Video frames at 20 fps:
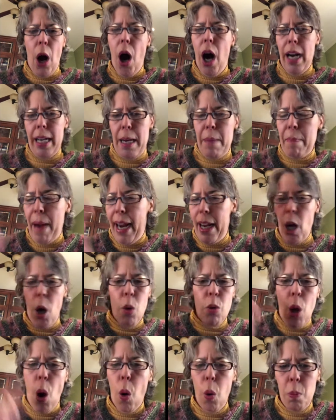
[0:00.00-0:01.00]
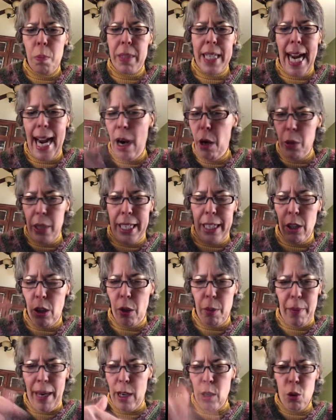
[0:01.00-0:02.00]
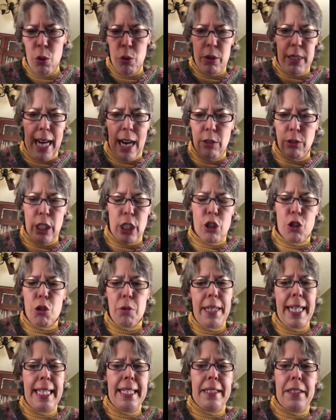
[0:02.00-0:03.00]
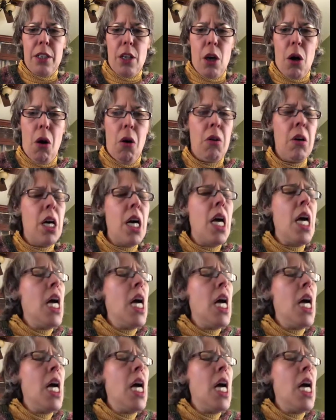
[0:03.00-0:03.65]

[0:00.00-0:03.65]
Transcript: on in my own hometown here or my own down the street you know